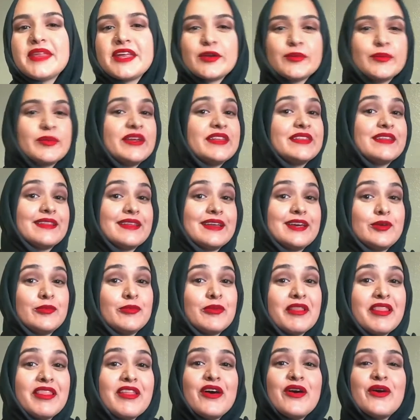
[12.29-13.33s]
That'll be in the link
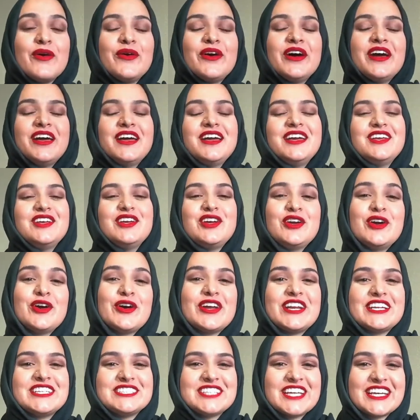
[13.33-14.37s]
below. You can go
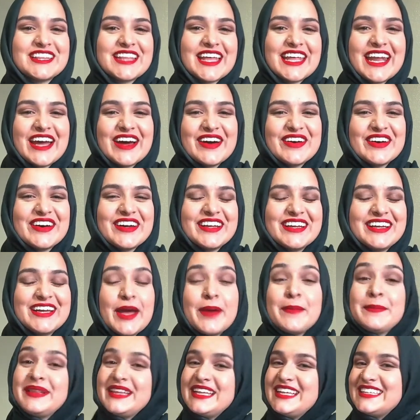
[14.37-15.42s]
ahead and check that out,
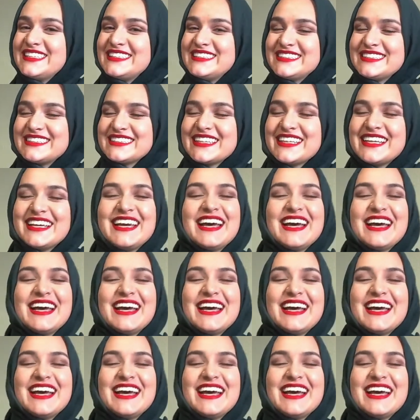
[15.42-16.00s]
please.